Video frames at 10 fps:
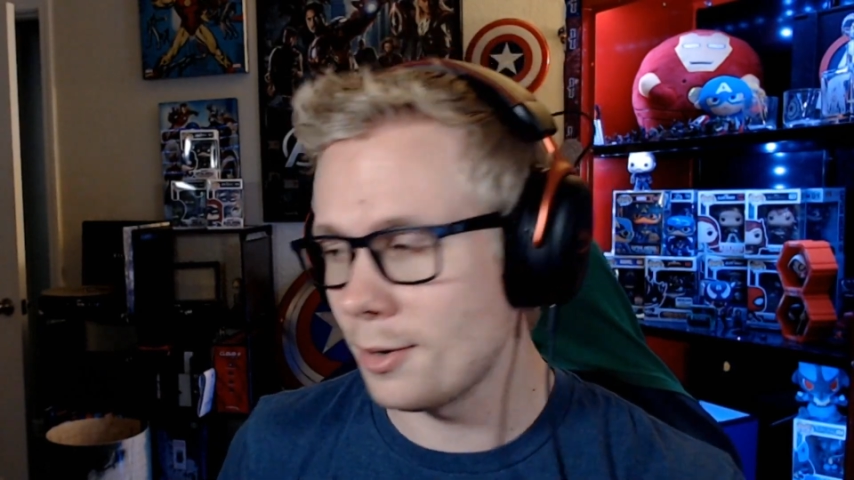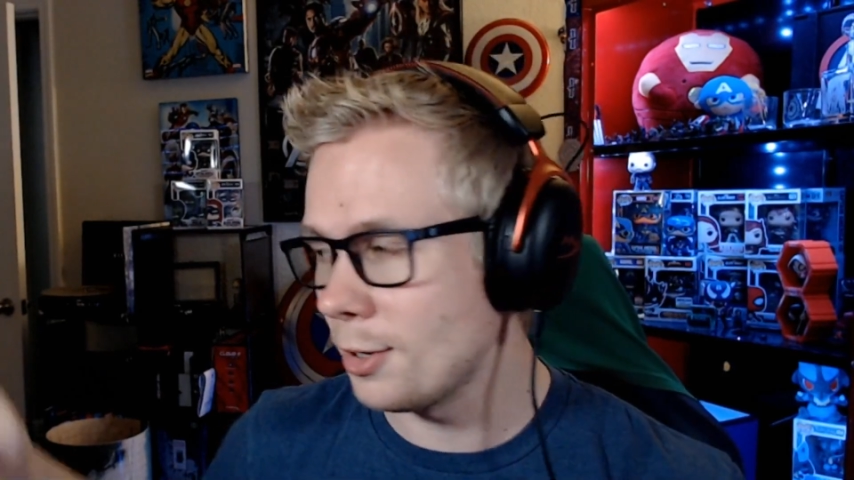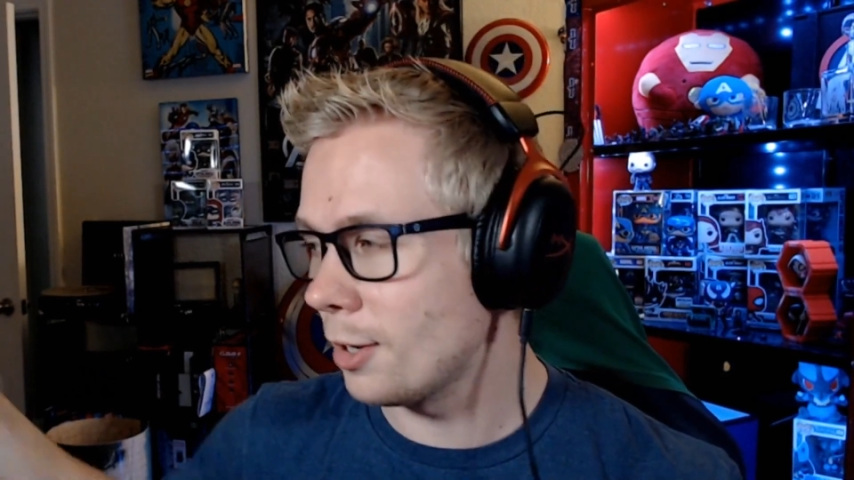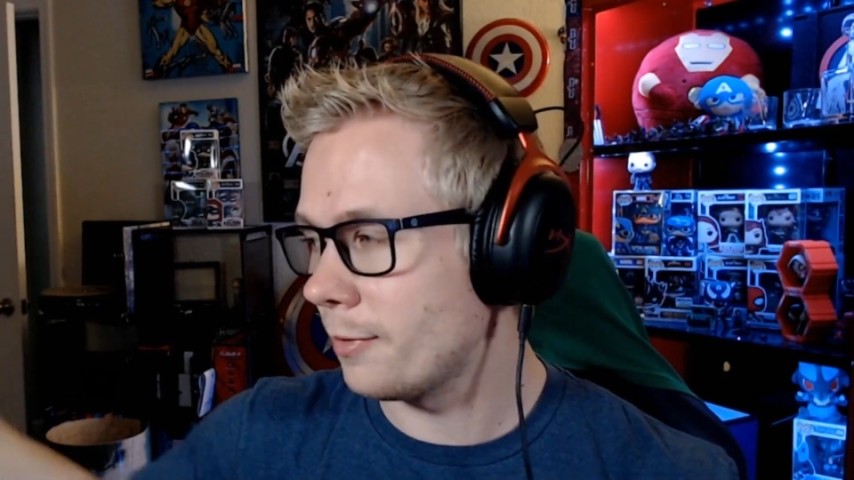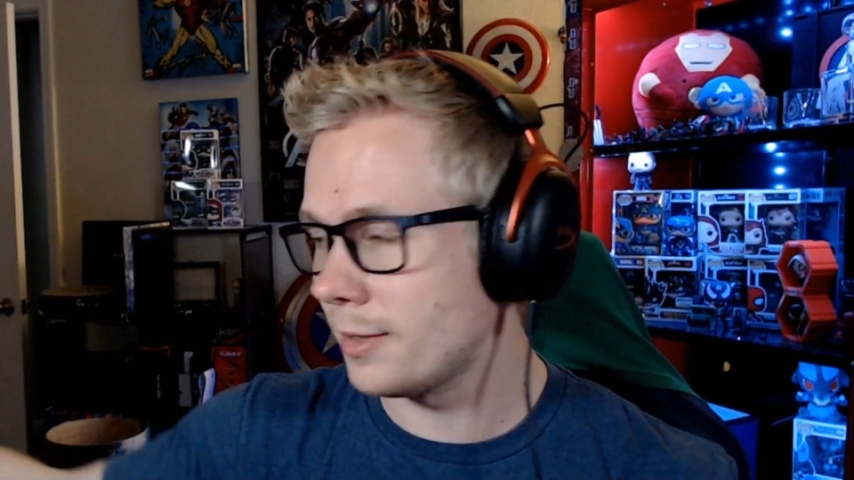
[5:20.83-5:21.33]
you
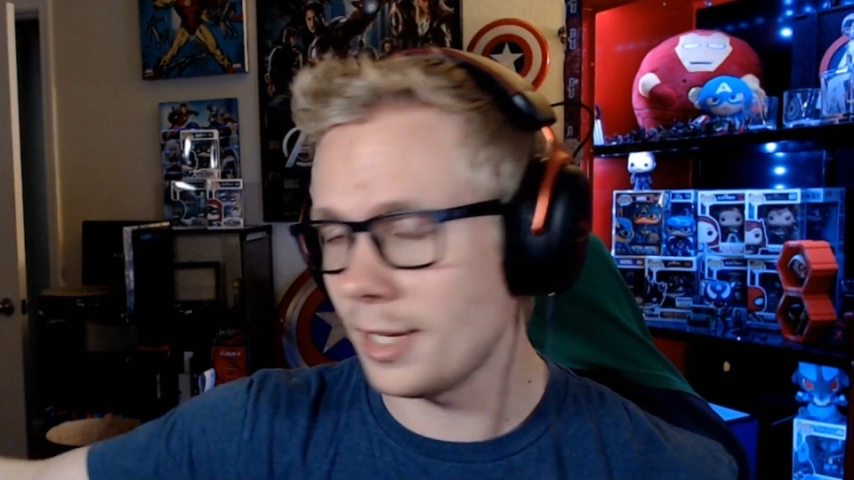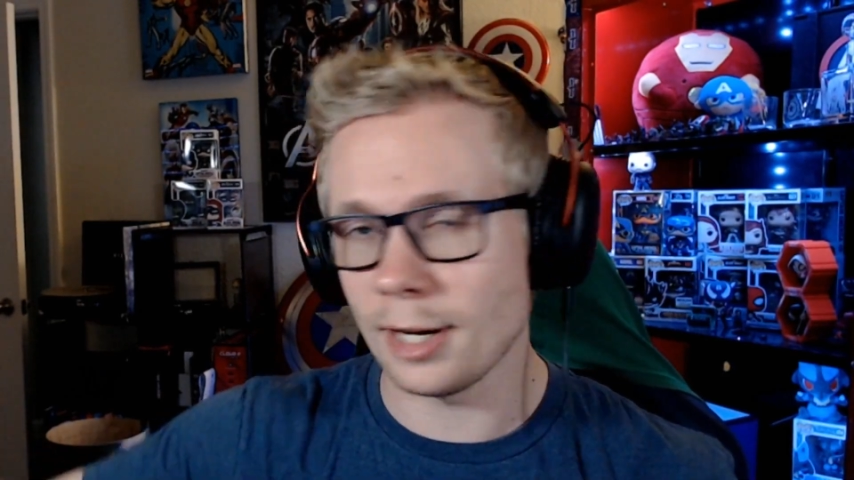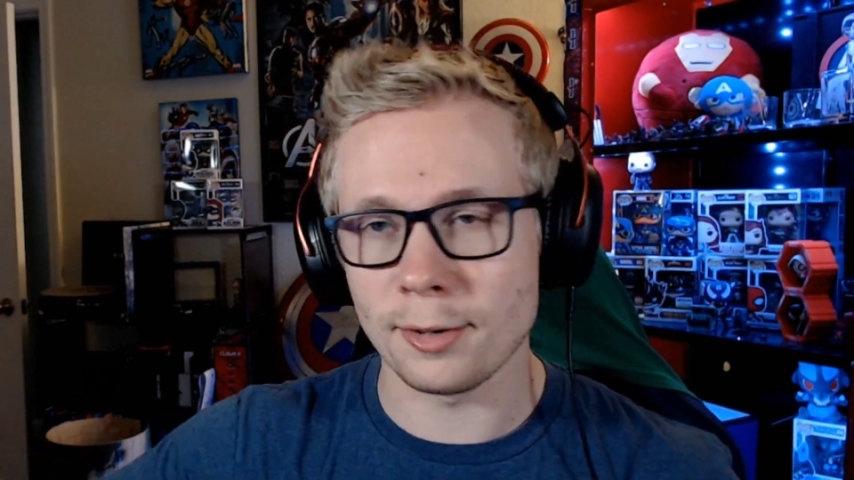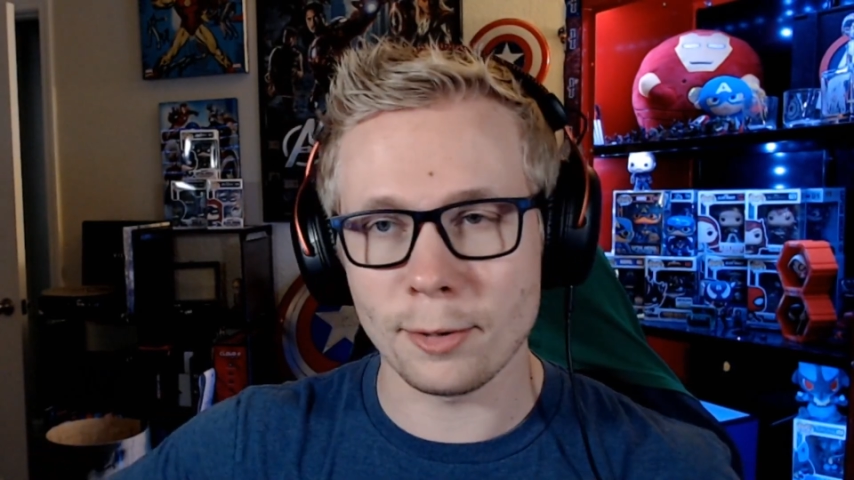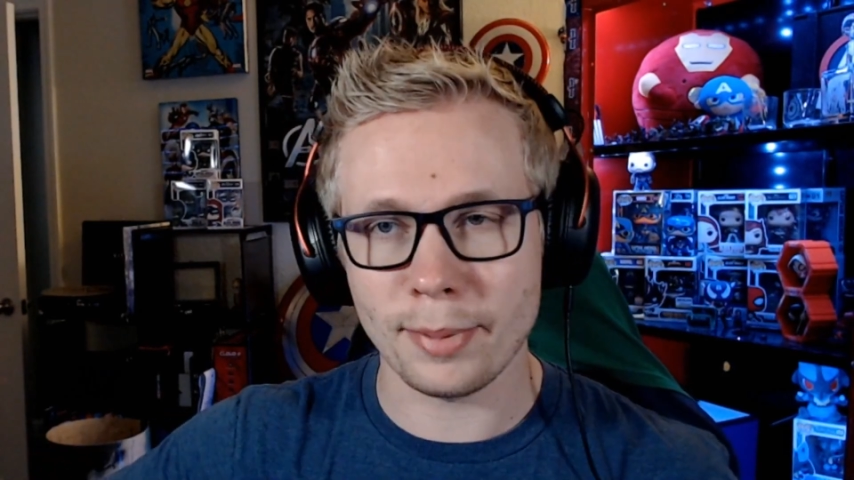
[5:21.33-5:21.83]
know if it's
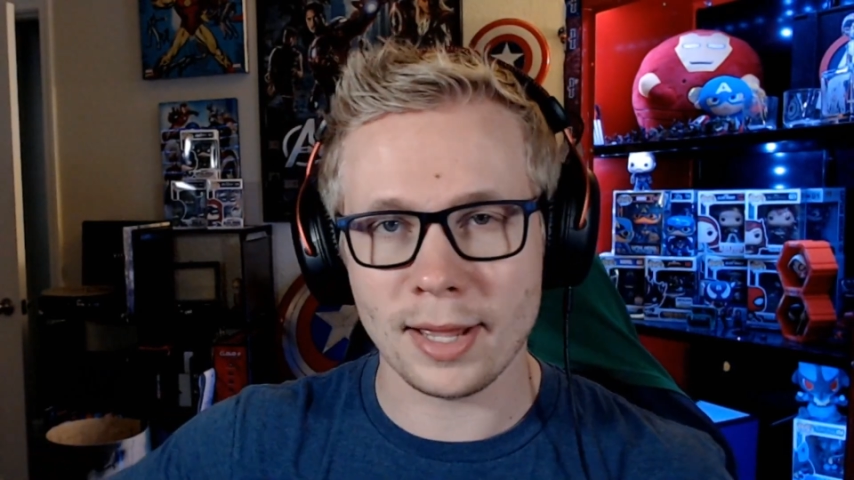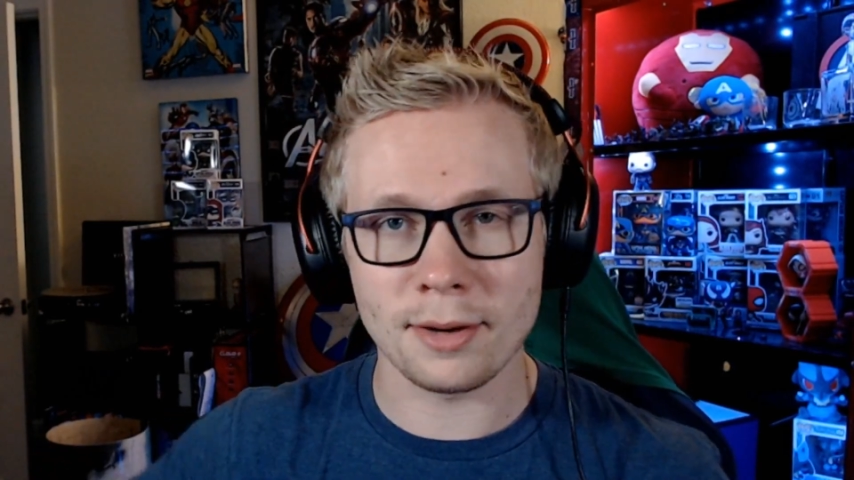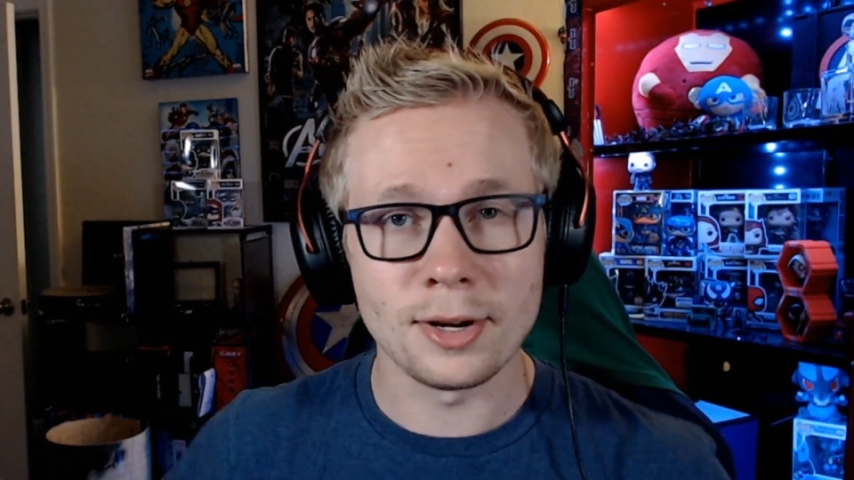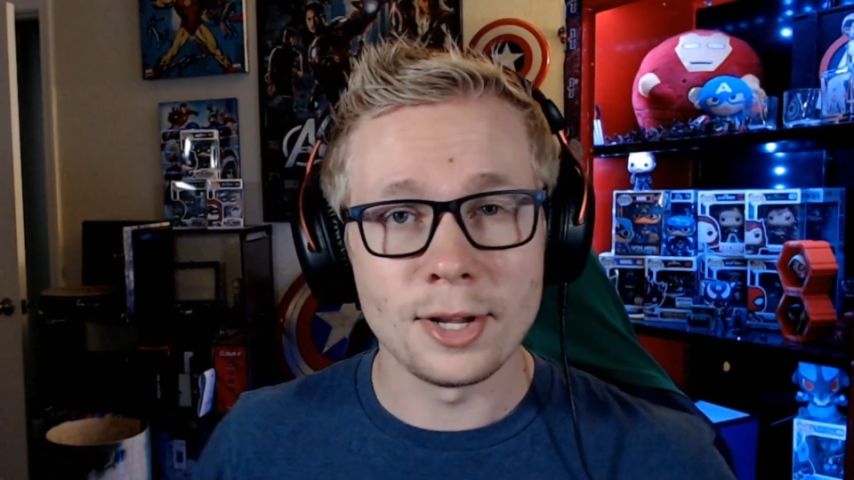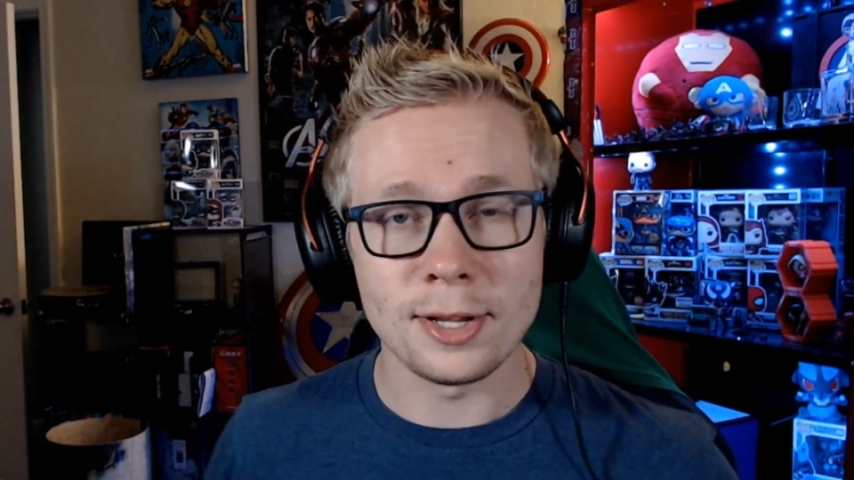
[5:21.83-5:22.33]
hero bound,